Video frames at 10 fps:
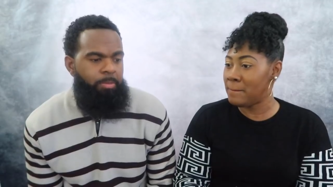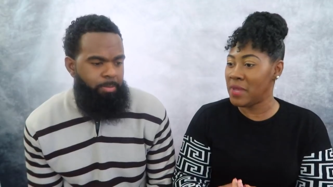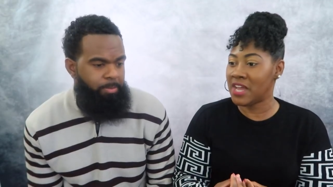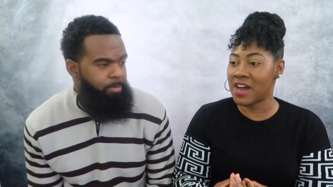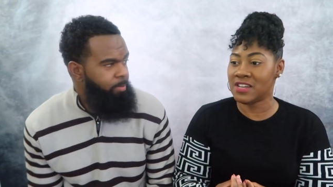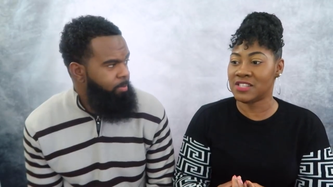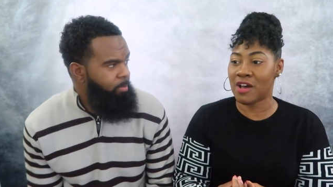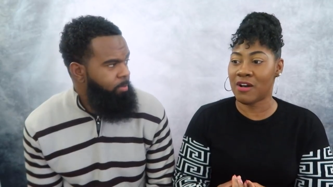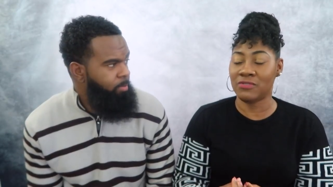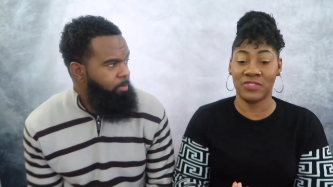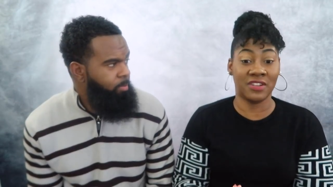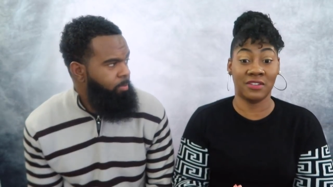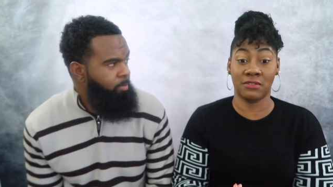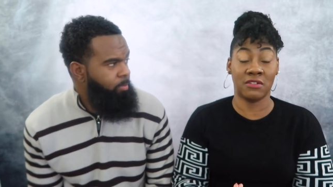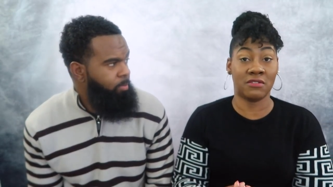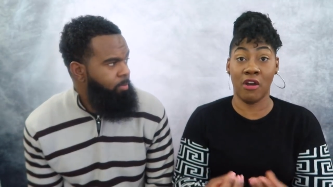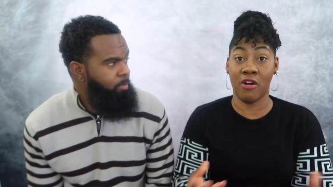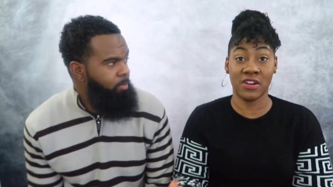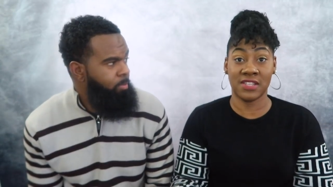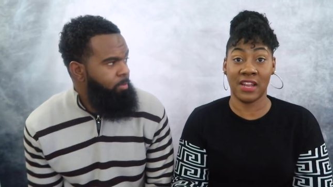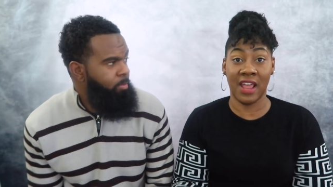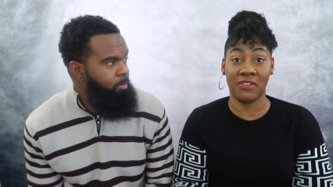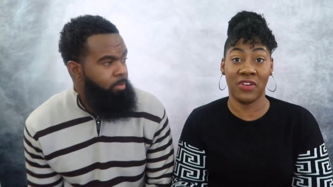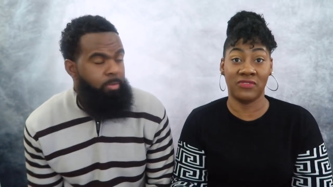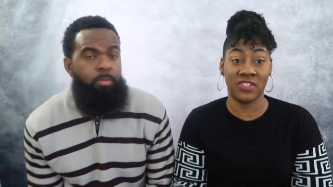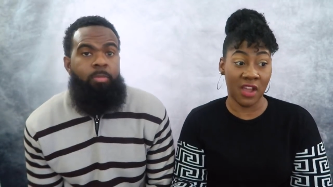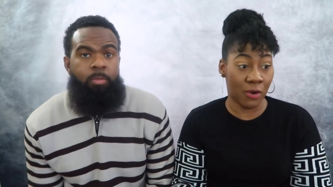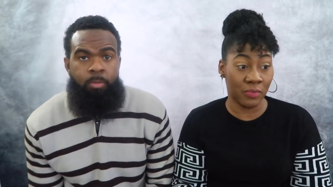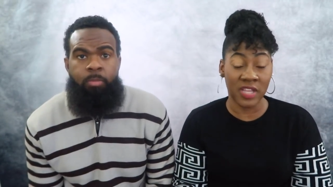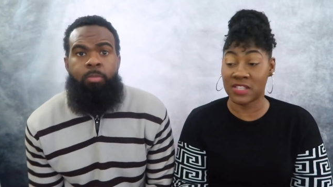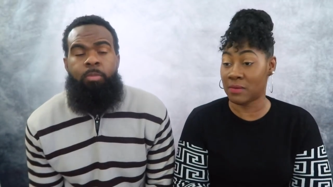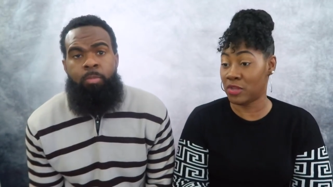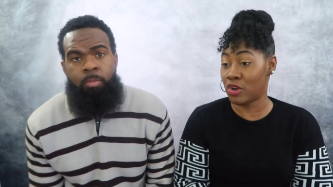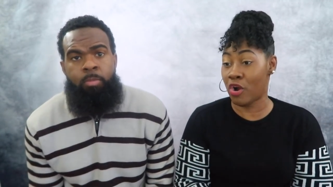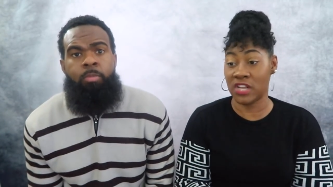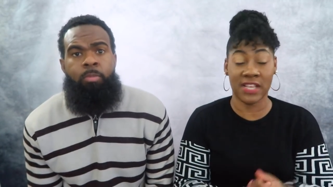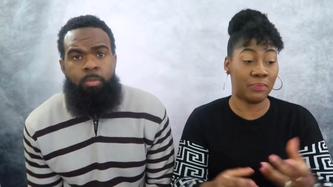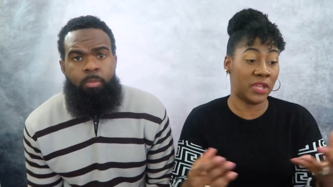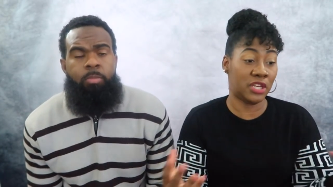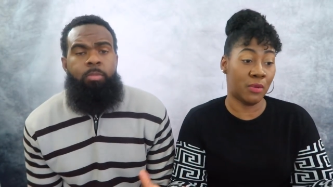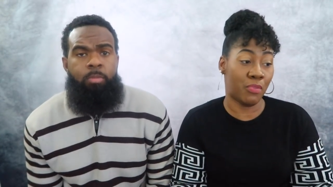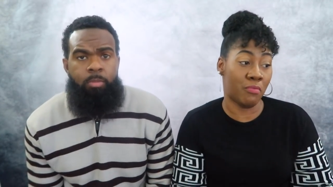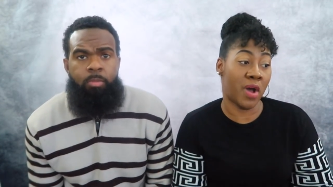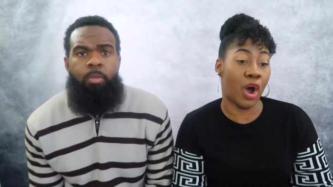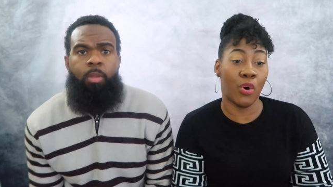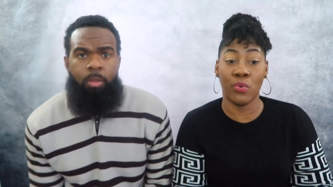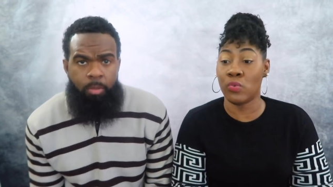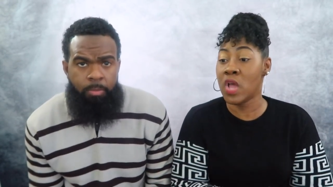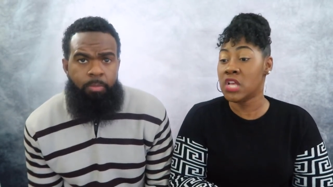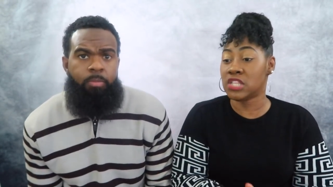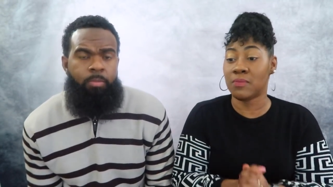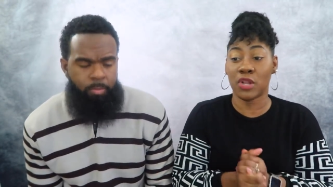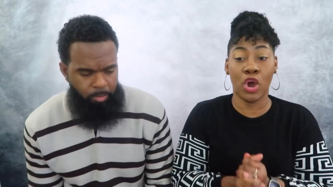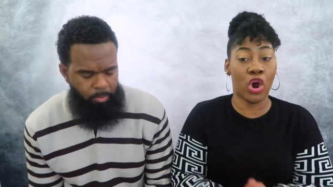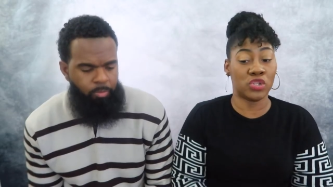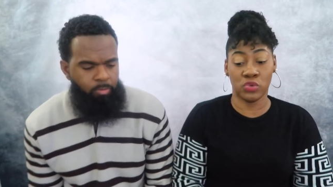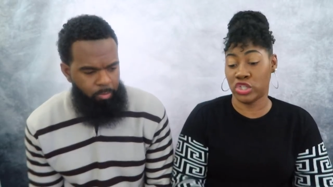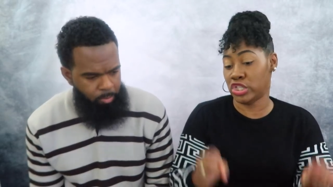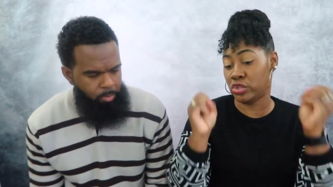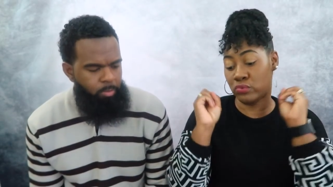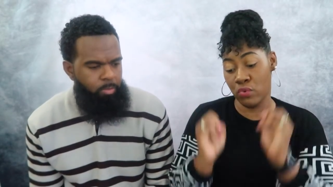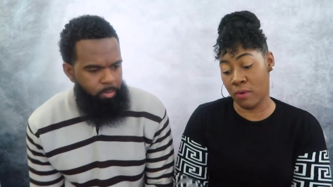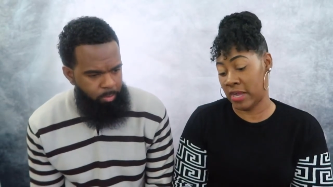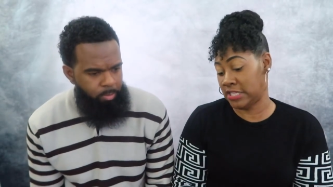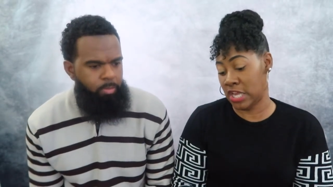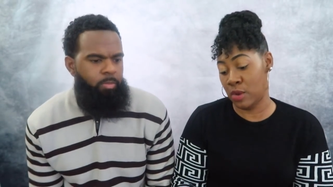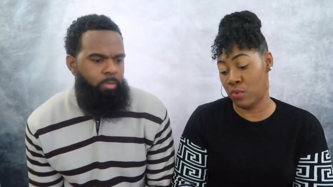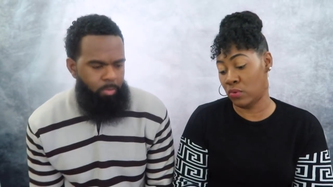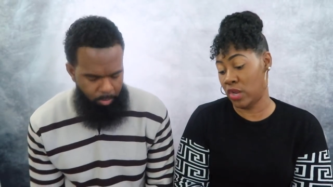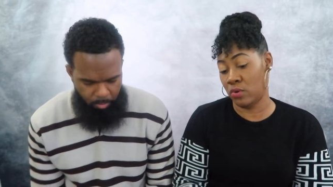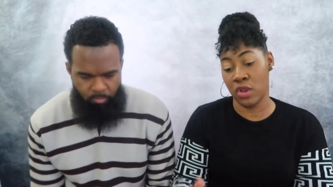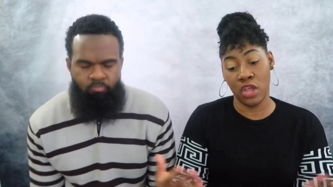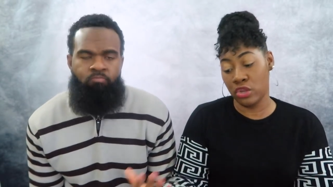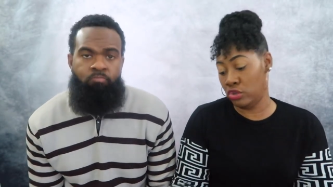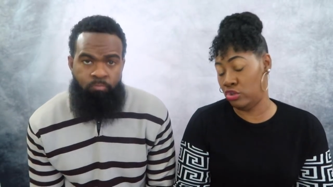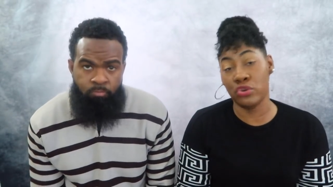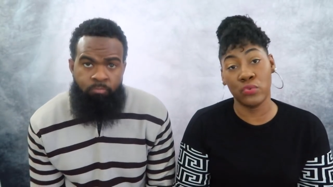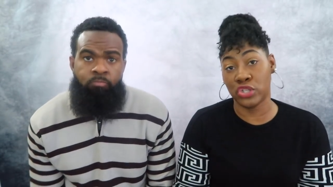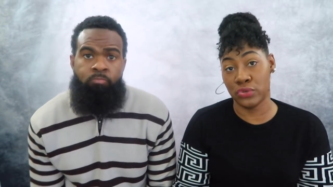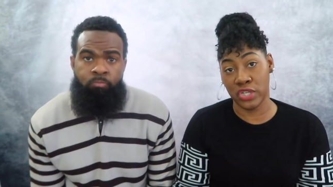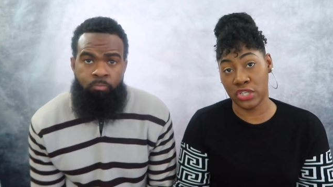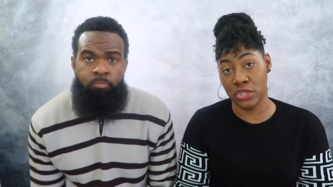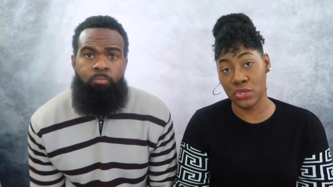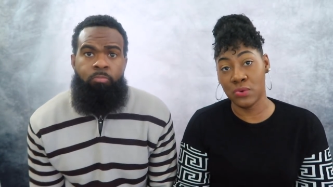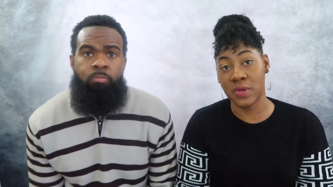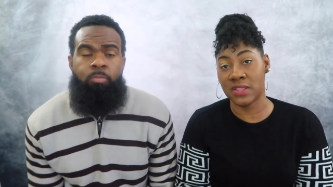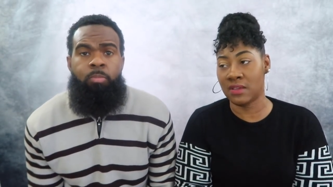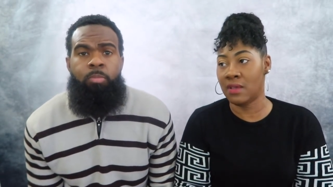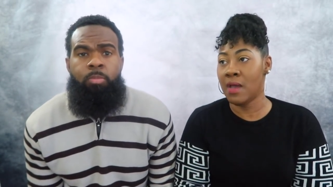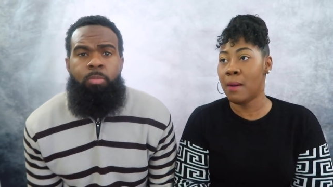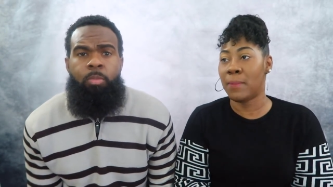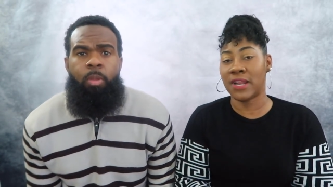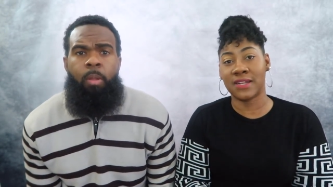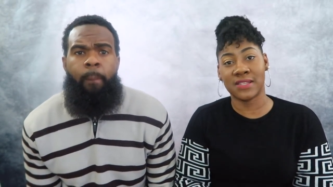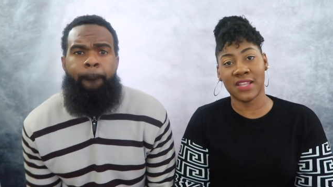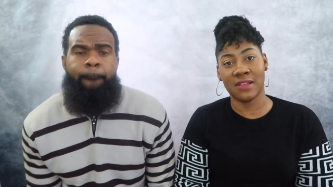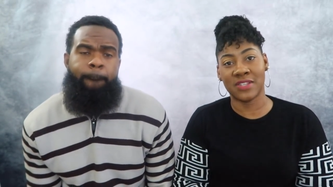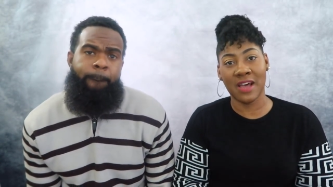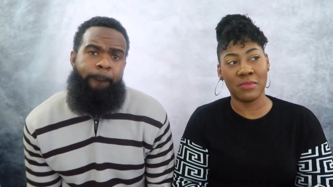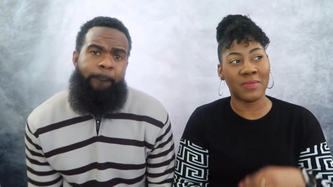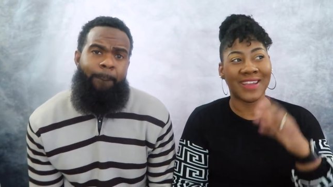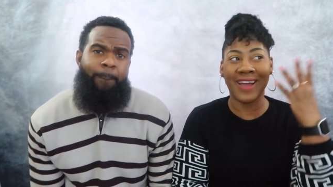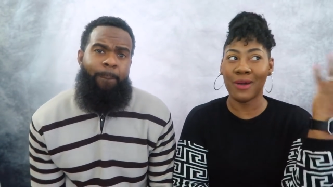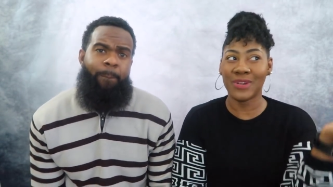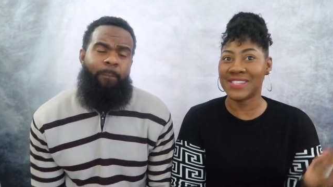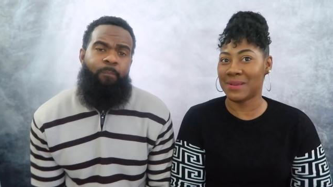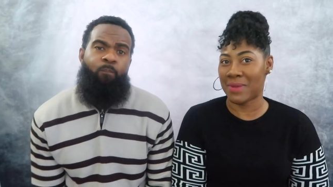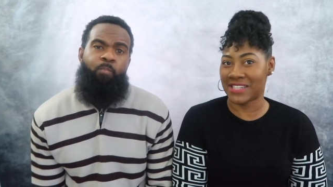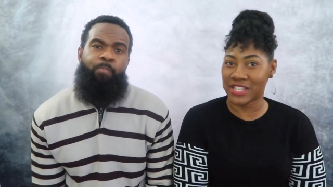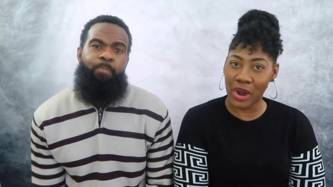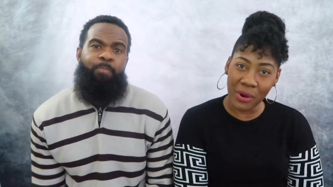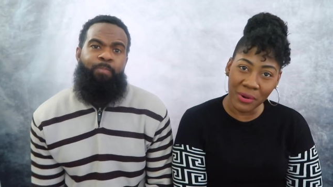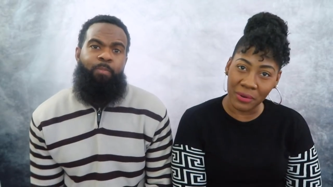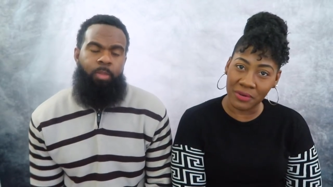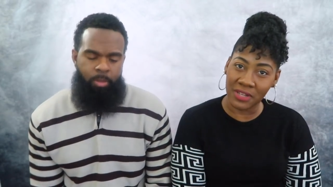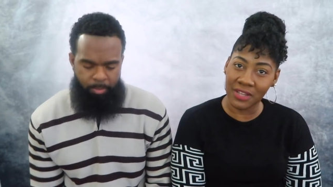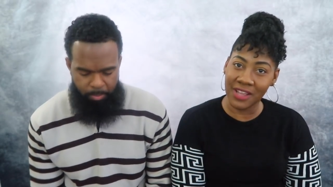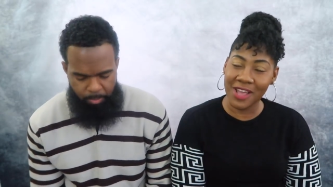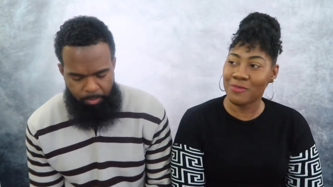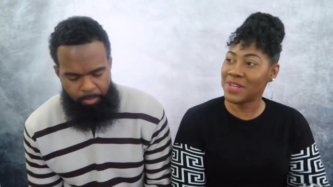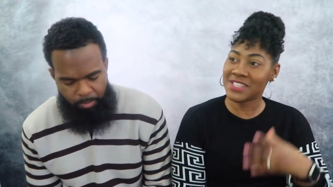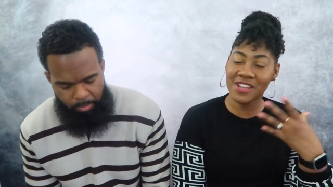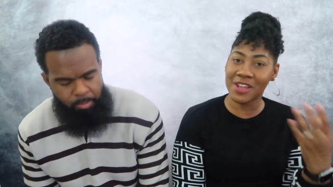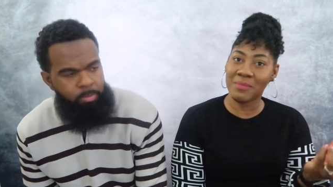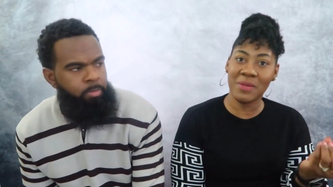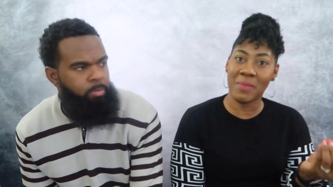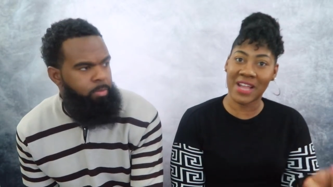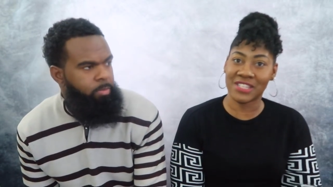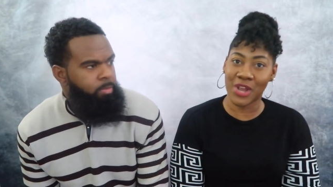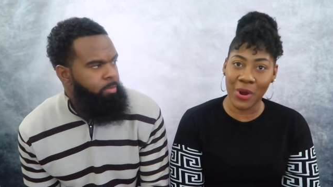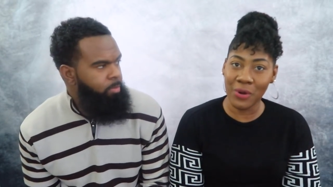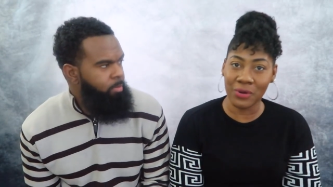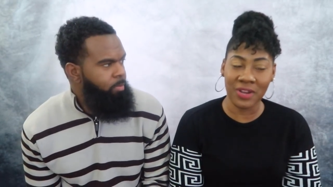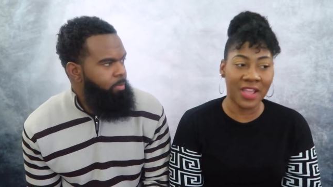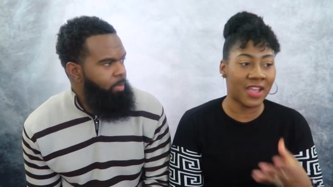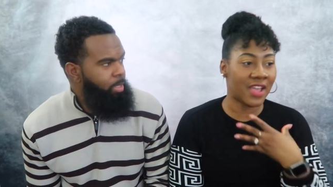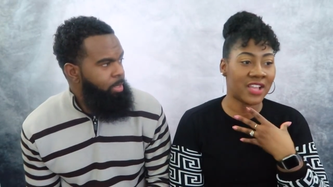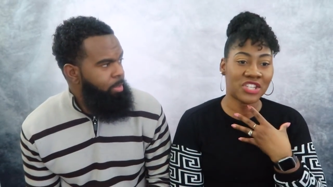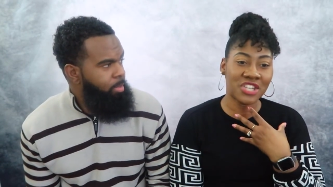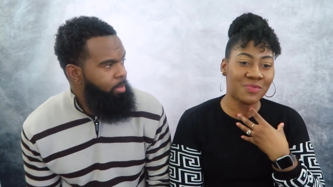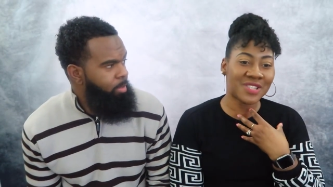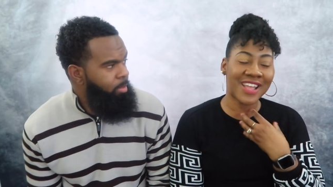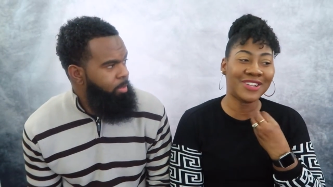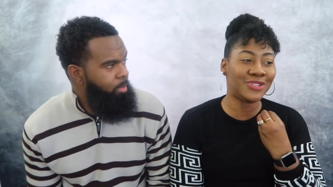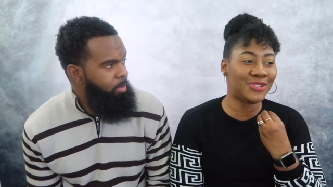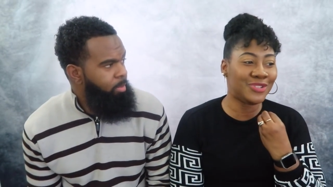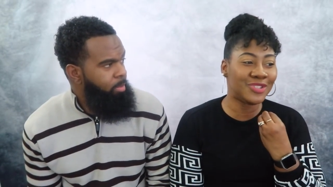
Speaker 1: mm-hmm. because of the cards that life had dealt me. Some of the cards I picked up on my own. Some of the cards were just threw on my table. They'll mm-hmm. do what you need to do with it. But at the same time, I'm like, God, when is it my turn? Mm-hmm. When is it going to be my turn? And she was like,